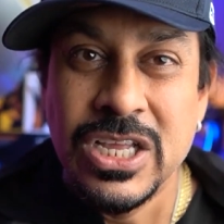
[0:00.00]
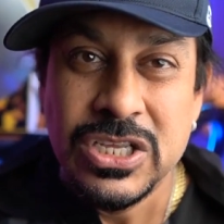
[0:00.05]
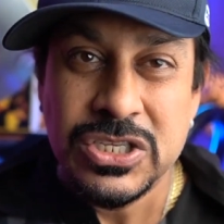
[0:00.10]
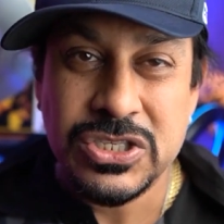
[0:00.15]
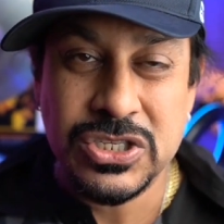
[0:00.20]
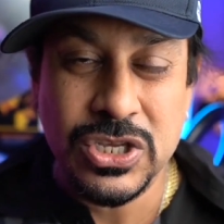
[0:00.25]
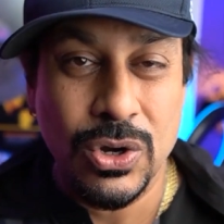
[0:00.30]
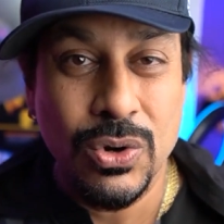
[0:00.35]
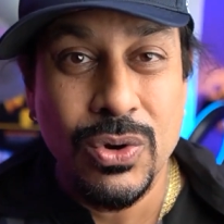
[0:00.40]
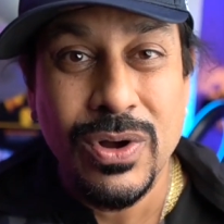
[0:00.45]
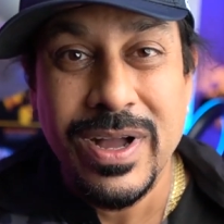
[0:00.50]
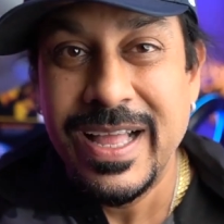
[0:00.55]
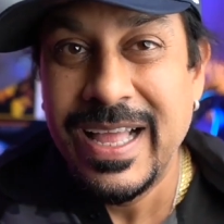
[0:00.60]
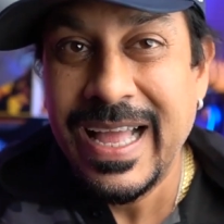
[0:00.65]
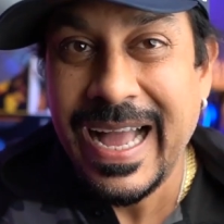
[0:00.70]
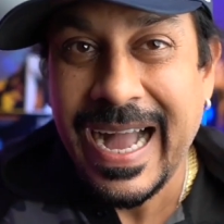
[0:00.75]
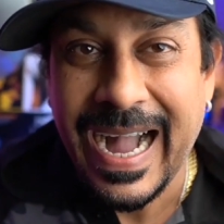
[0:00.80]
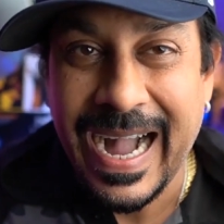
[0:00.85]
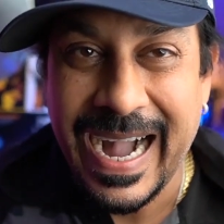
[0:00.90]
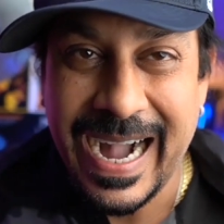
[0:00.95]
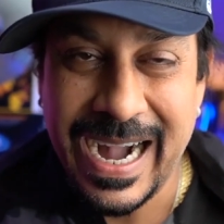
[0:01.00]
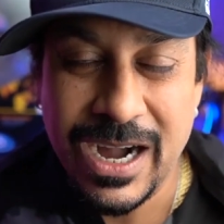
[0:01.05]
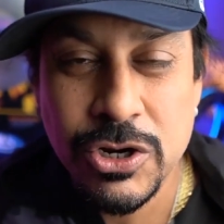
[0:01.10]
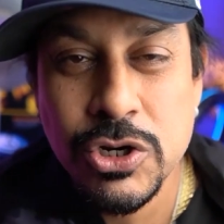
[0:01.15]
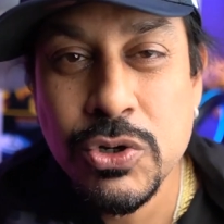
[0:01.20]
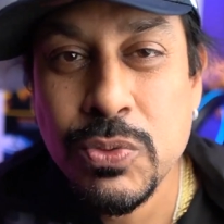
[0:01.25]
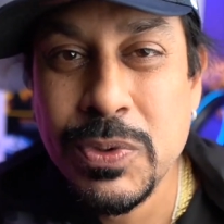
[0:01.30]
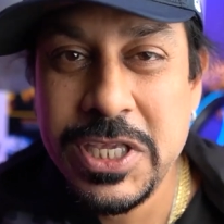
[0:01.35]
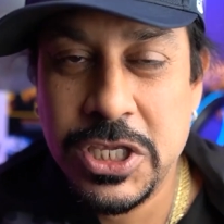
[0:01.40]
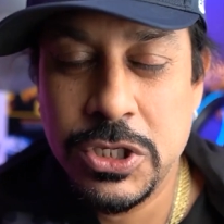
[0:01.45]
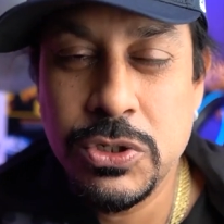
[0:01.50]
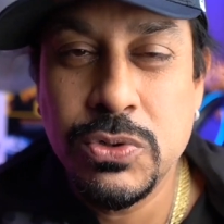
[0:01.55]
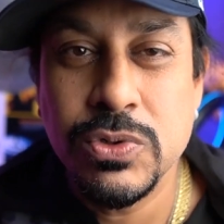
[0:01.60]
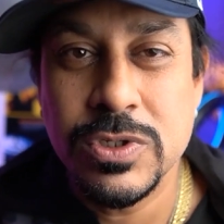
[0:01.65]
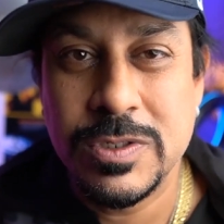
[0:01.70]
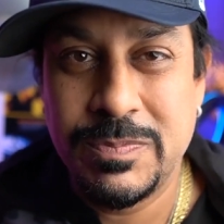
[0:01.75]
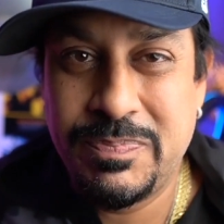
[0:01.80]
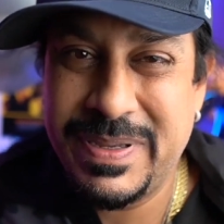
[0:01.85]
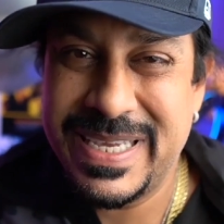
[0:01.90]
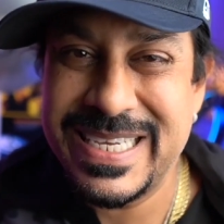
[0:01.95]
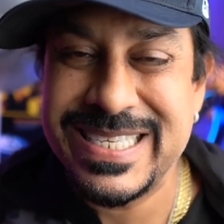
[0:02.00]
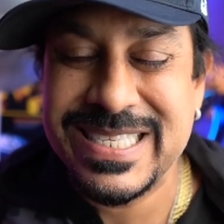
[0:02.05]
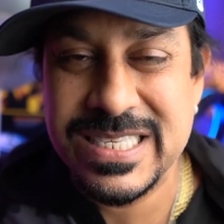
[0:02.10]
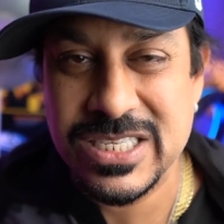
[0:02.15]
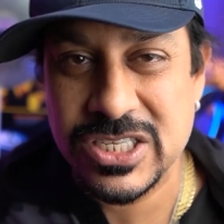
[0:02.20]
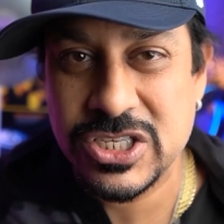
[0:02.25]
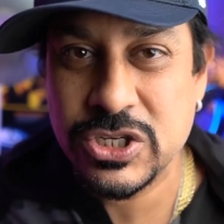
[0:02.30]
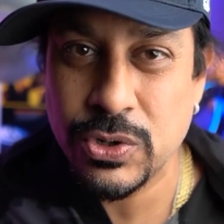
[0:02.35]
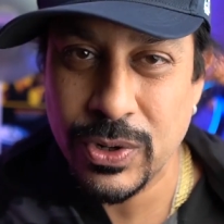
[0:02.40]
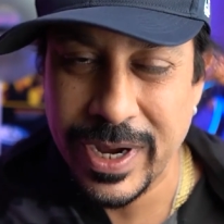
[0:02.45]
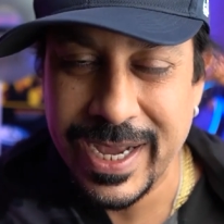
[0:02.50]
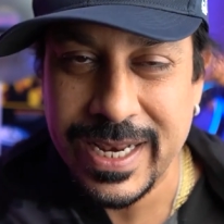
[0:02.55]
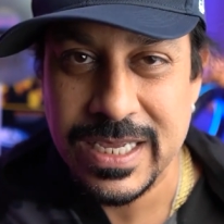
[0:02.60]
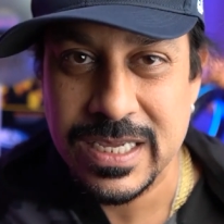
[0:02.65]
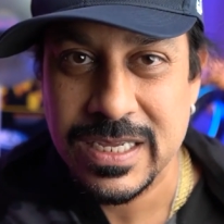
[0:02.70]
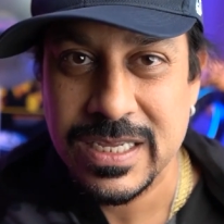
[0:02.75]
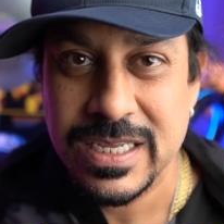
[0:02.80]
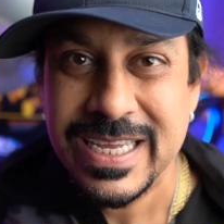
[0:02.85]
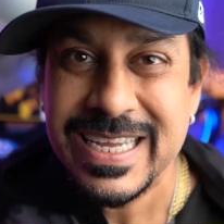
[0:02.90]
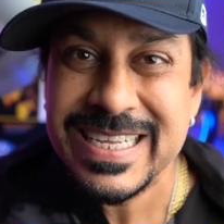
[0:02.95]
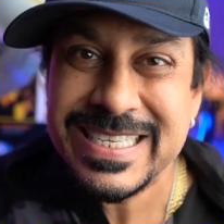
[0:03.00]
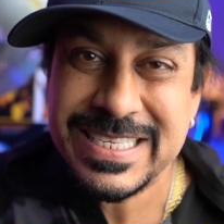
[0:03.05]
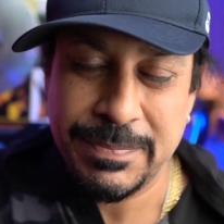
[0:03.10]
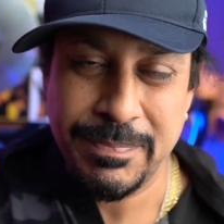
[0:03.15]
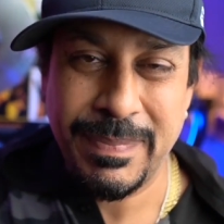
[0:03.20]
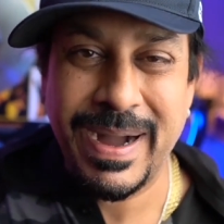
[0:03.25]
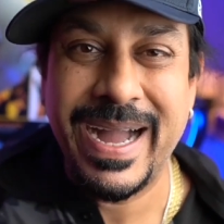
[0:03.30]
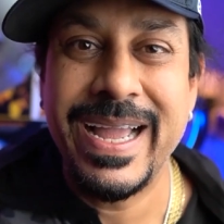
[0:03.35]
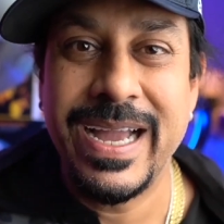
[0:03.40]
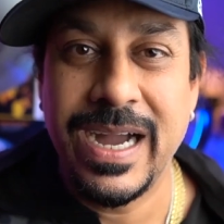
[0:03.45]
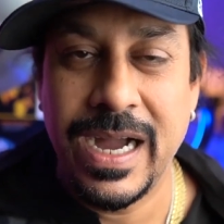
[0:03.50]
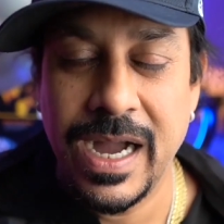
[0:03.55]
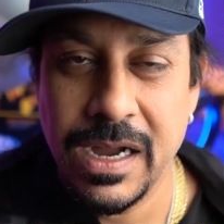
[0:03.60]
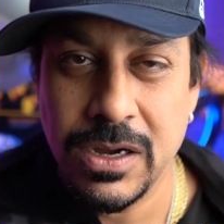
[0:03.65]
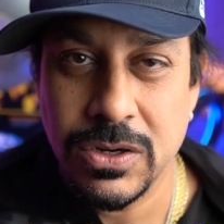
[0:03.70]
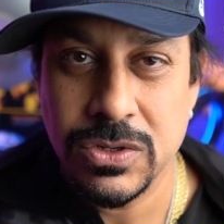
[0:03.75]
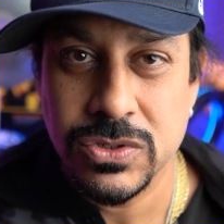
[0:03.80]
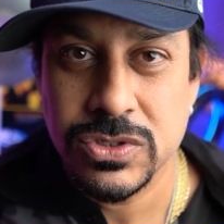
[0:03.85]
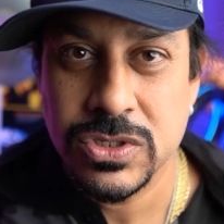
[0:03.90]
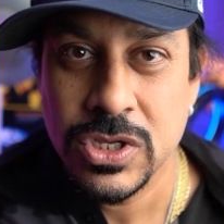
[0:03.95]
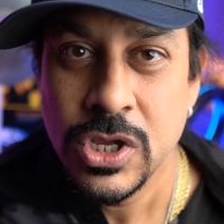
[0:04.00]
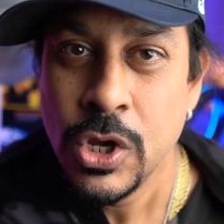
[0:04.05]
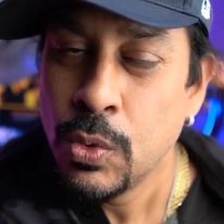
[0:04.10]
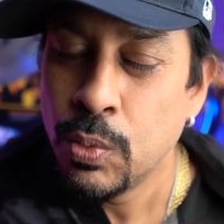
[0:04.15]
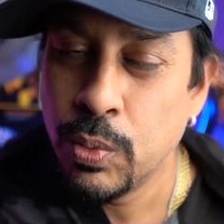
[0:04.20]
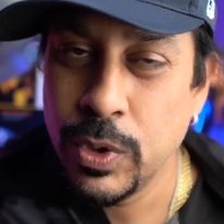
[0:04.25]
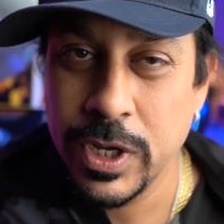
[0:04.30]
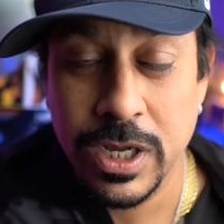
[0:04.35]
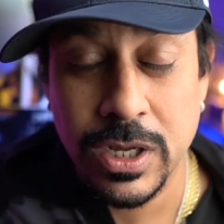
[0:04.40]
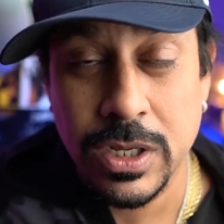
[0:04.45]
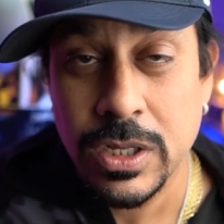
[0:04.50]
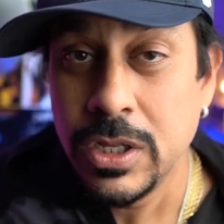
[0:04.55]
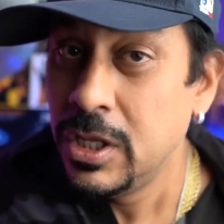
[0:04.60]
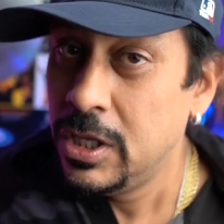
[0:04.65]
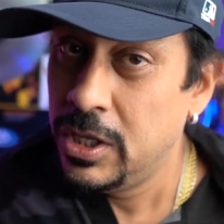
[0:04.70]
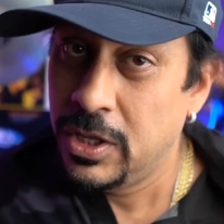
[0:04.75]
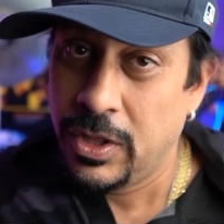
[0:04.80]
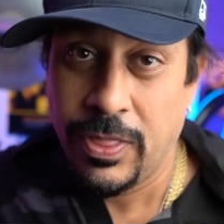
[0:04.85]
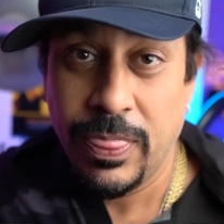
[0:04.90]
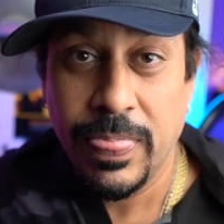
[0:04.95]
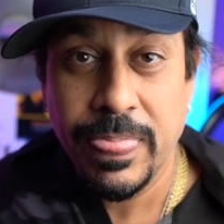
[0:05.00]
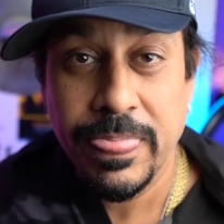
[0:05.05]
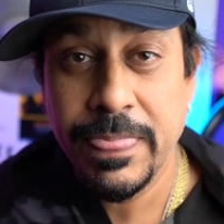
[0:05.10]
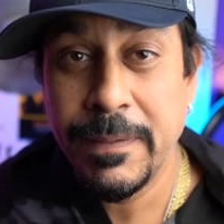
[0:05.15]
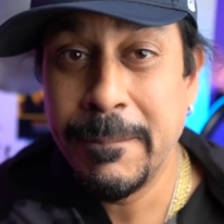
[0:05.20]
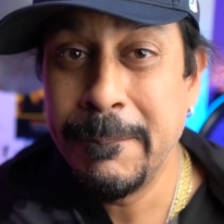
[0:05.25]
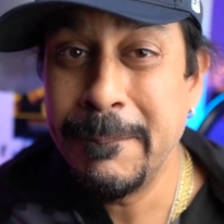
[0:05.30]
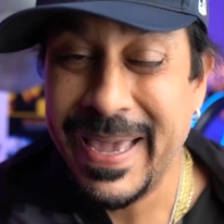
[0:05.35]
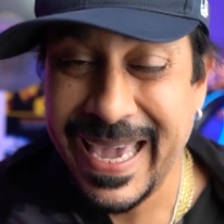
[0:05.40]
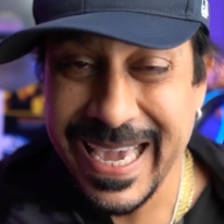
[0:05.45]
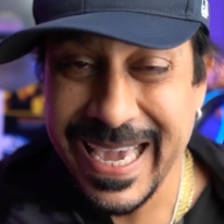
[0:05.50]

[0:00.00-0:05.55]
So how do we use business credit to buy a house? Well, the